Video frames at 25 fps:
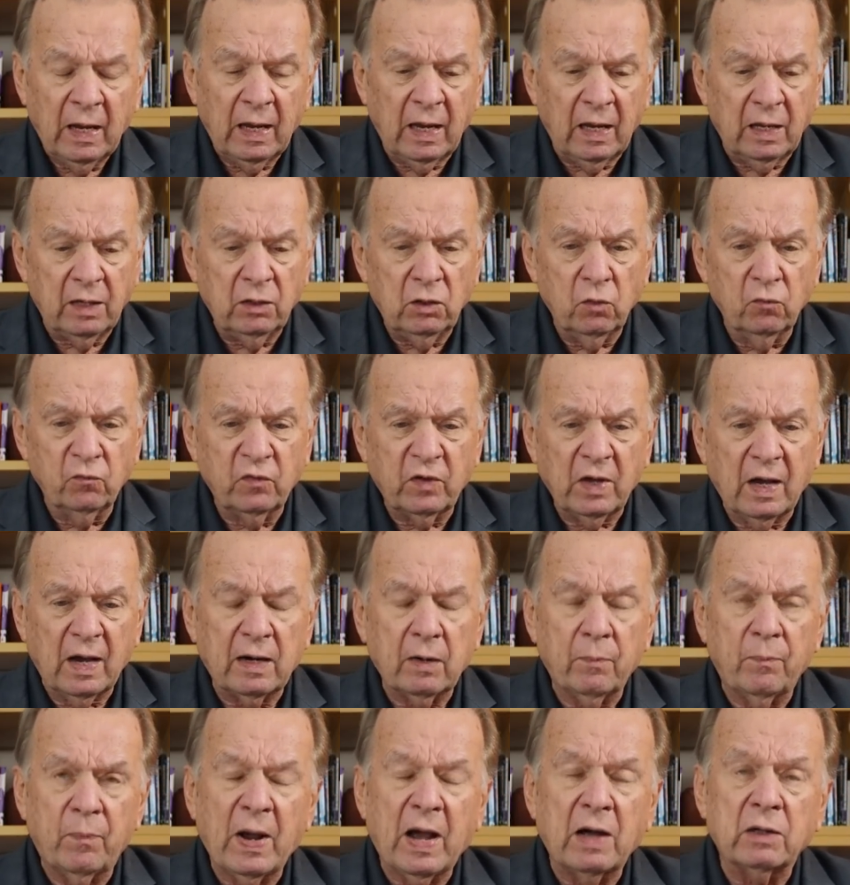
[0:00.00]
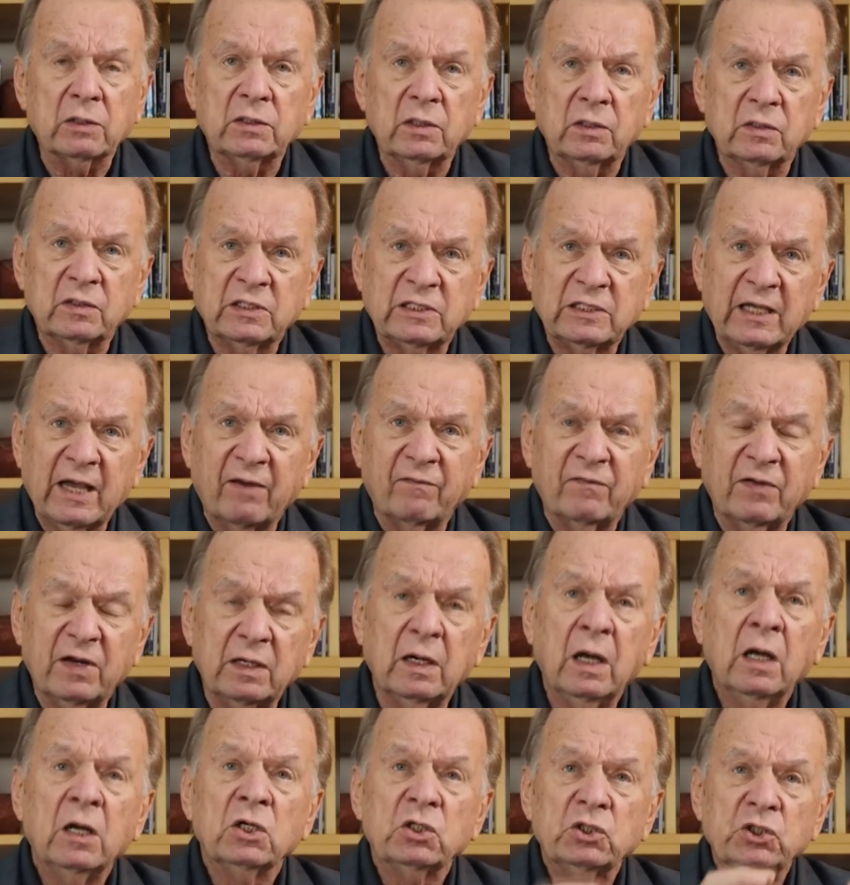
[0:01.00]
And you've got about
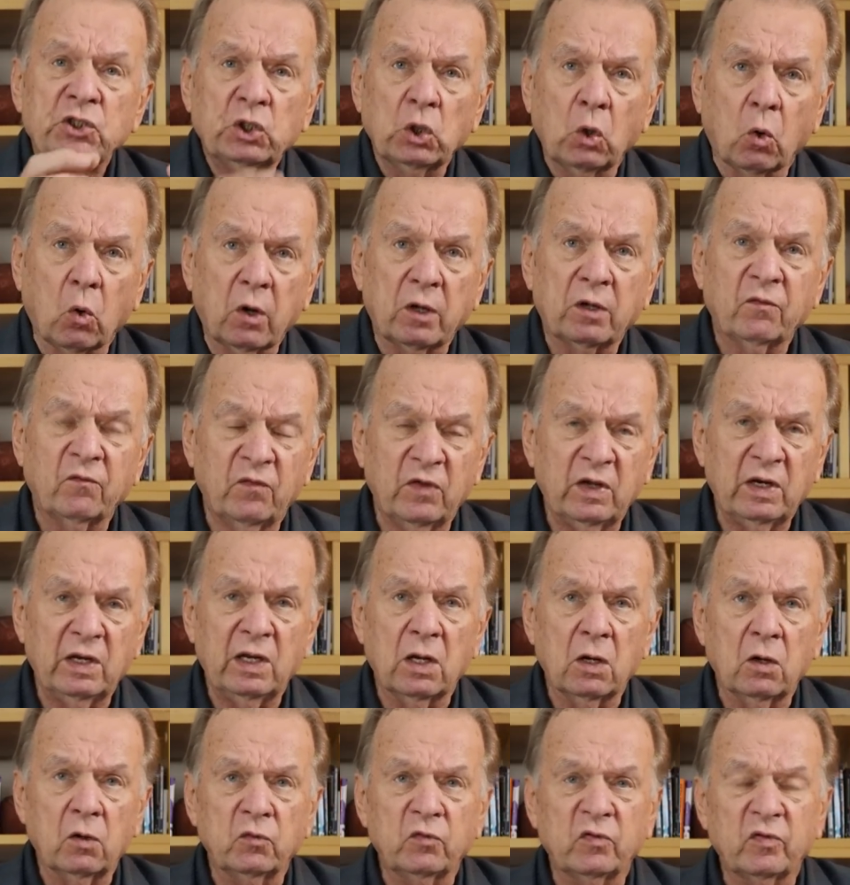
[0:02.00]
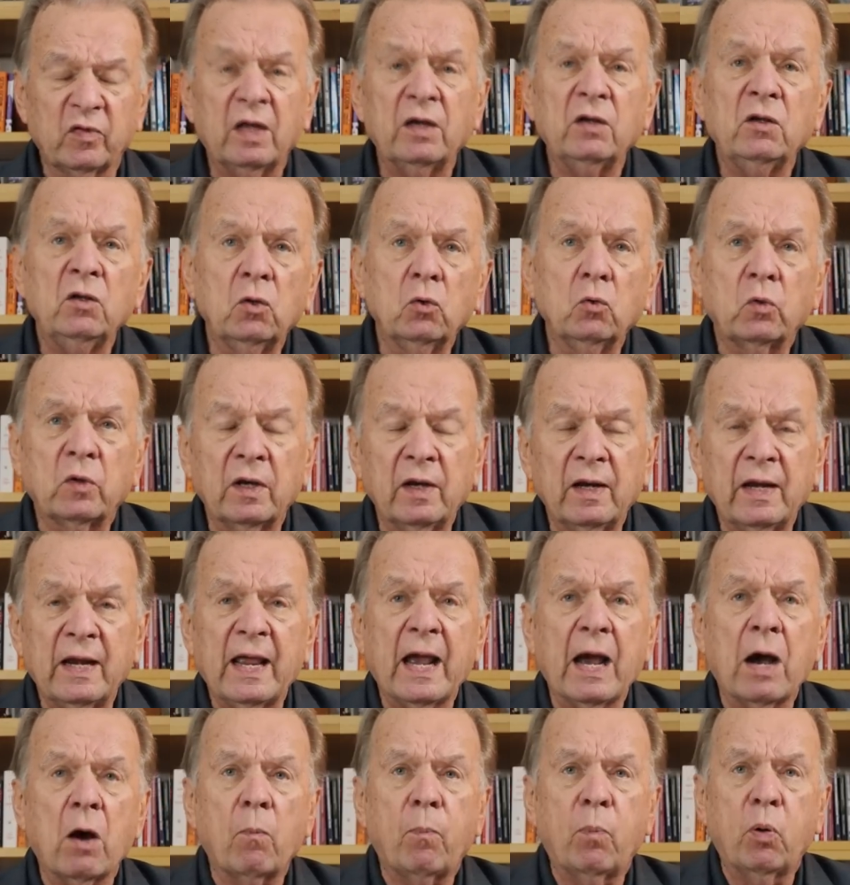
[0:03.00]
7 short videos that you can
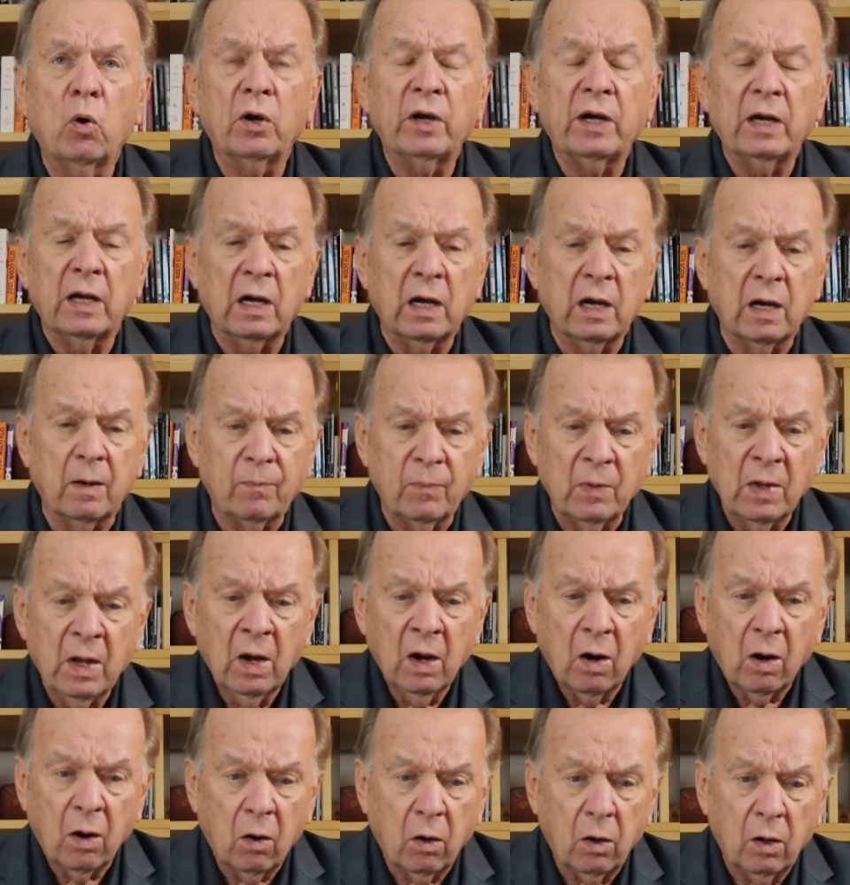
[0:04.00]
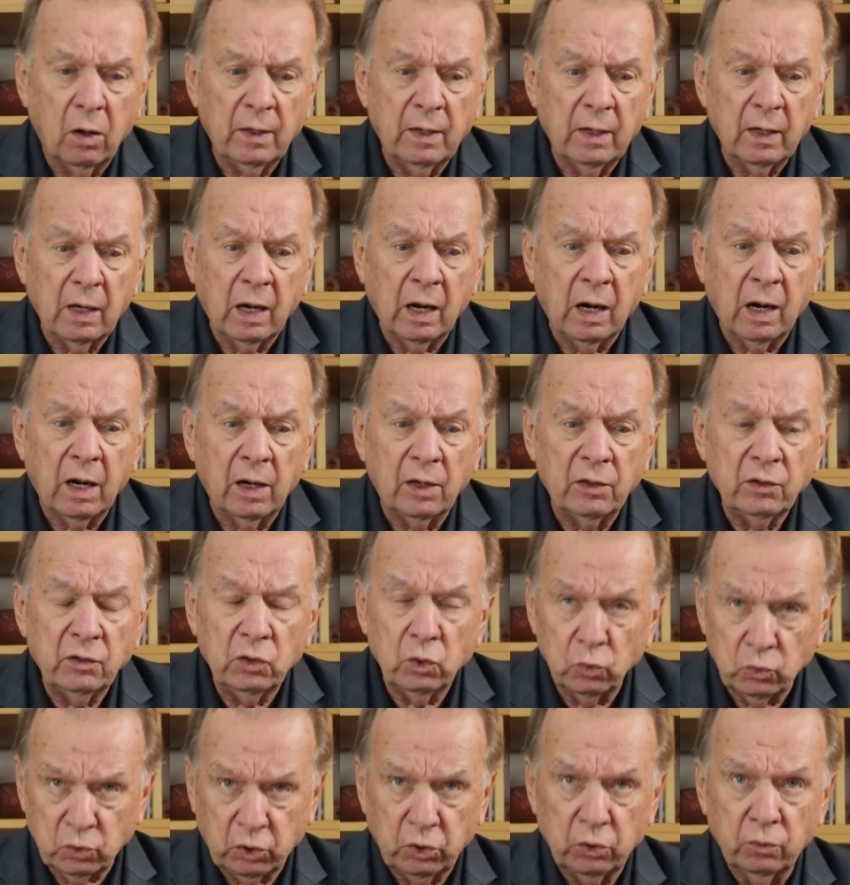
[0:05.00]
now put up on
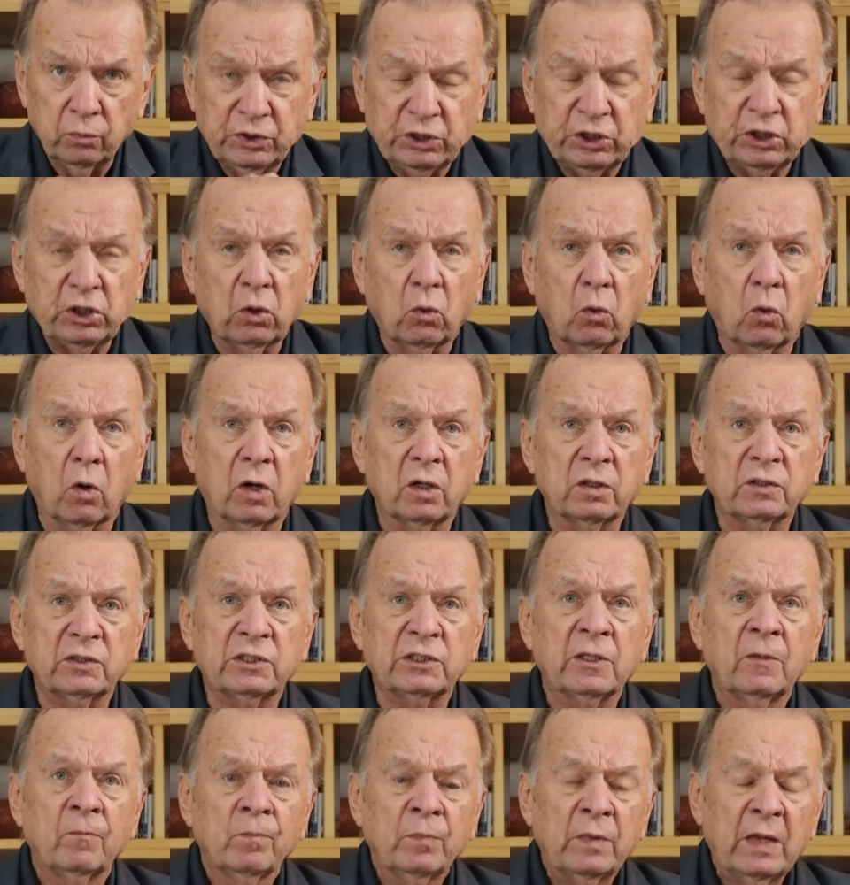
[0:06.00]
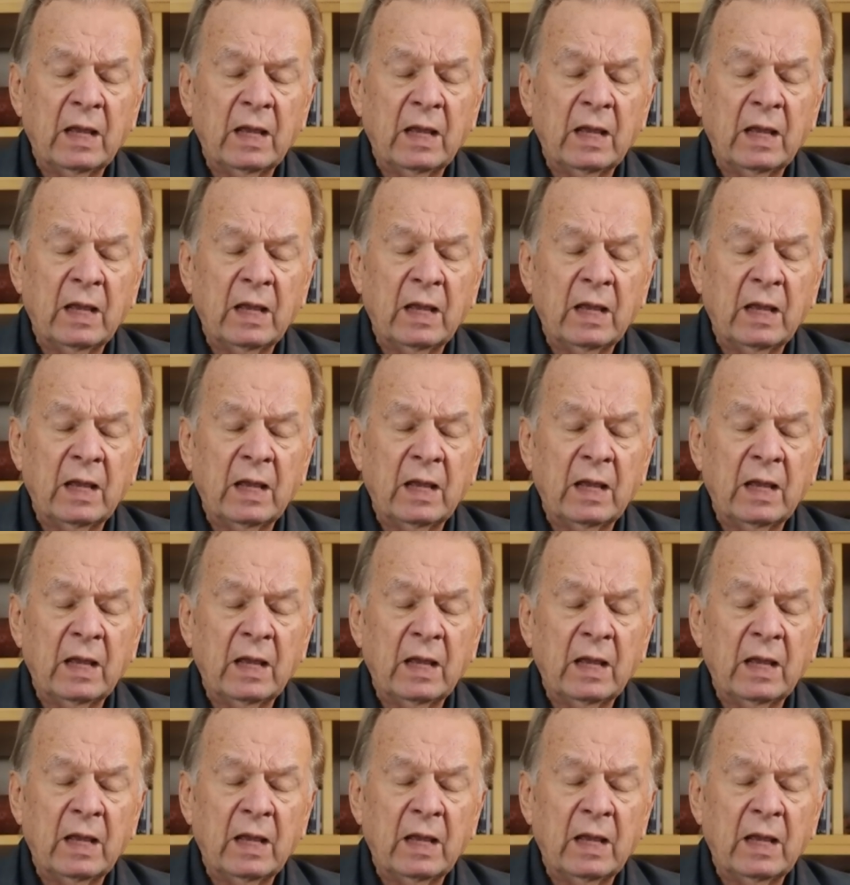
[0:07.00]
YouTube Shorts,